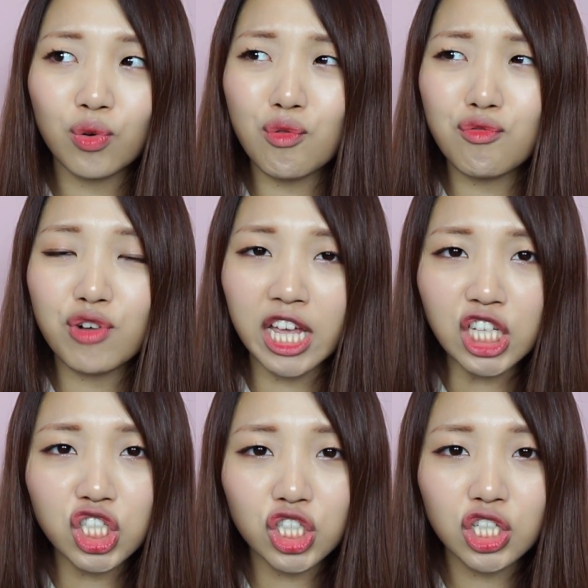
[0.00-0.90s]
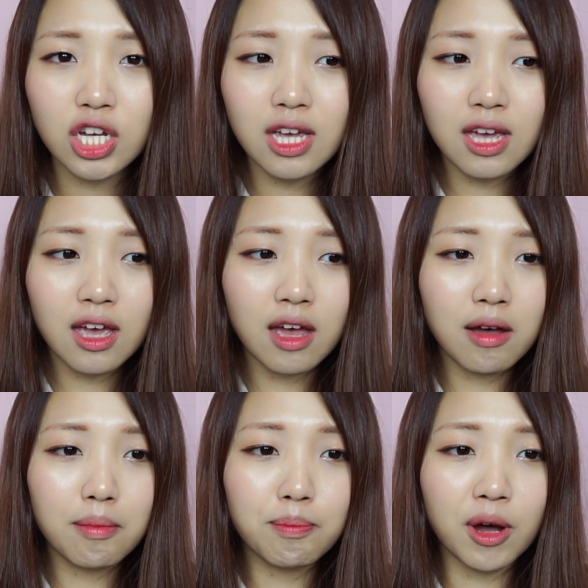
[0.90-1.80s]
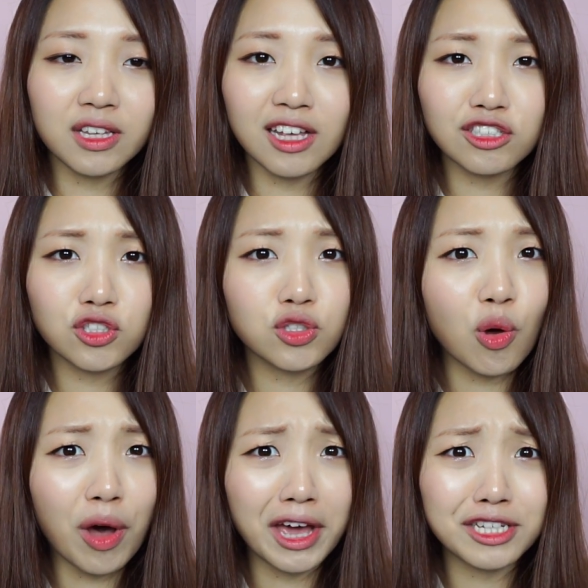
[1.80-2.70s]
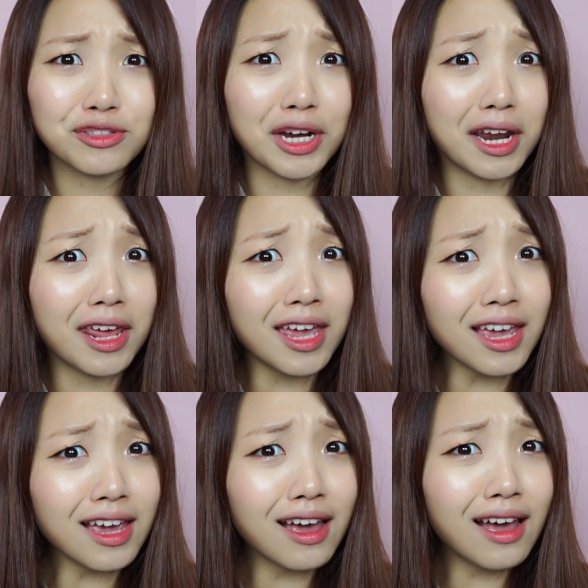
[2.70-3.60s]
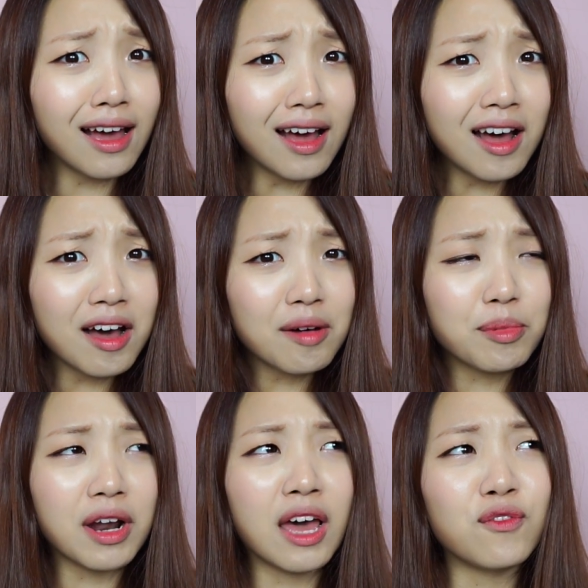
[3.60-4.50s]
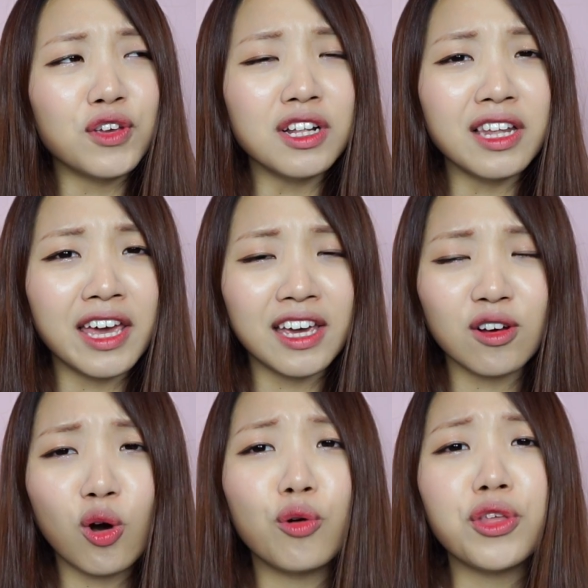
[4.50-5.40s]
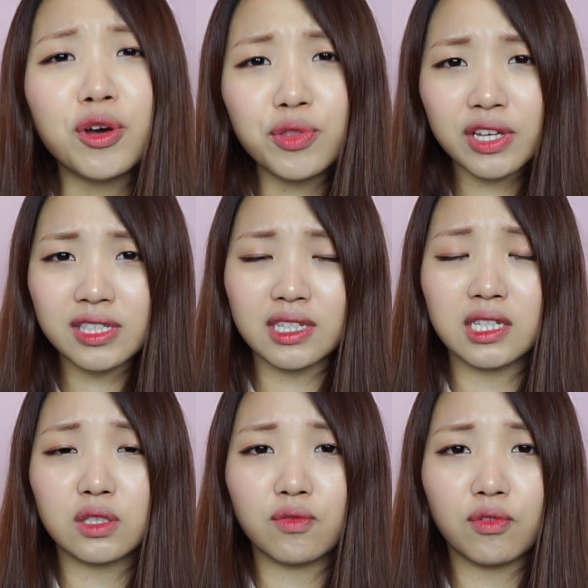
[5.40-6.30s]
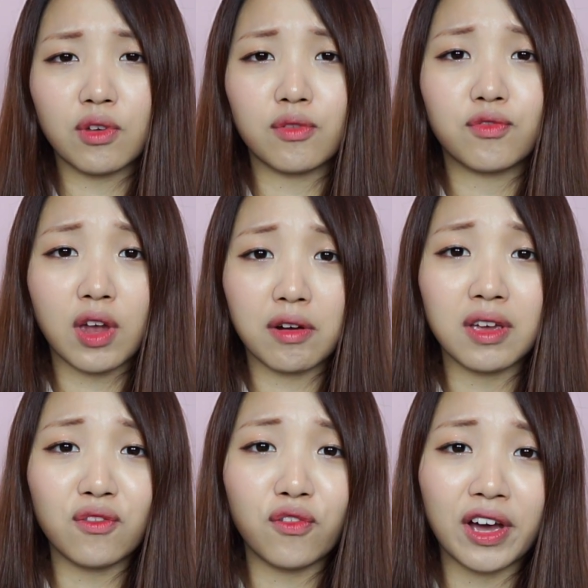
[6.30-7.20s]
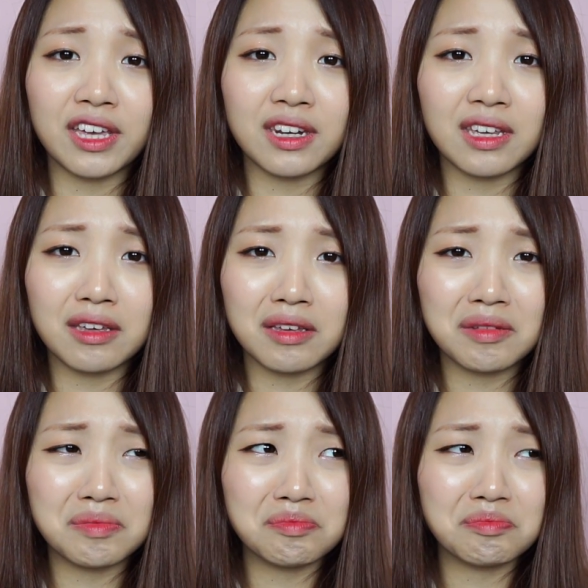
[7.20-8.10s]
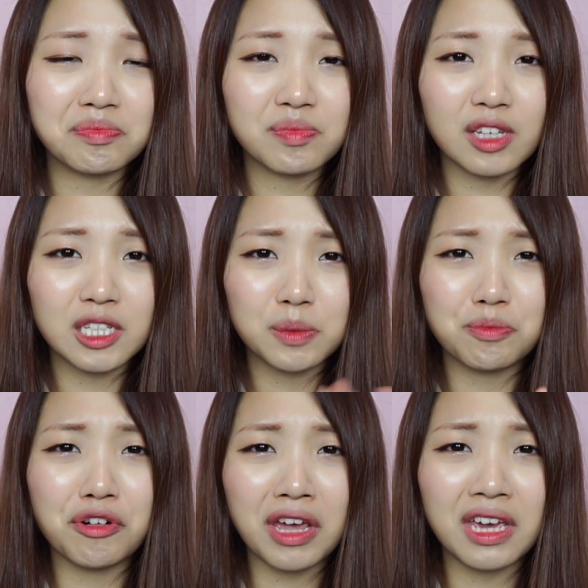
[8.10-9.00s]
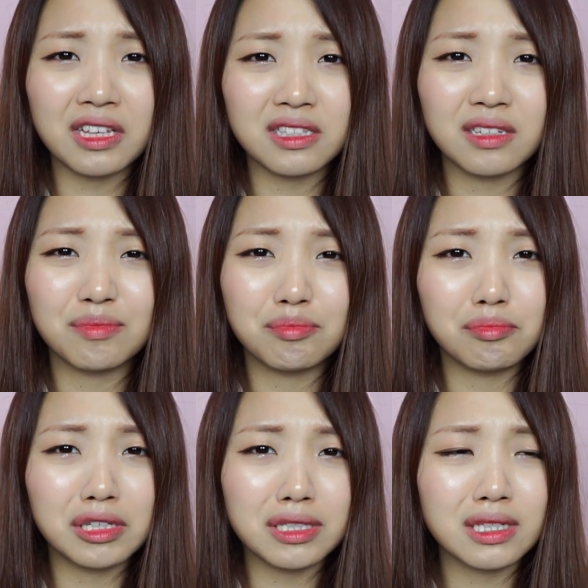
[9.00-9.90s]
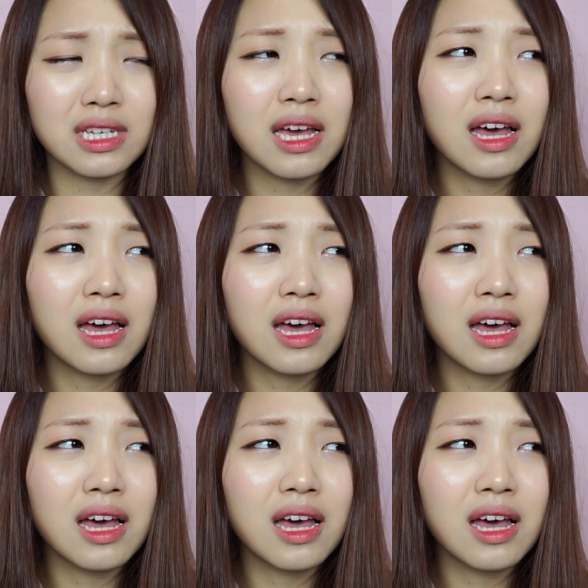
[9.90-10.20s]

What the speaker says: rich, but it's so hydrating. But I feel like although this is a very finely sprayed mist,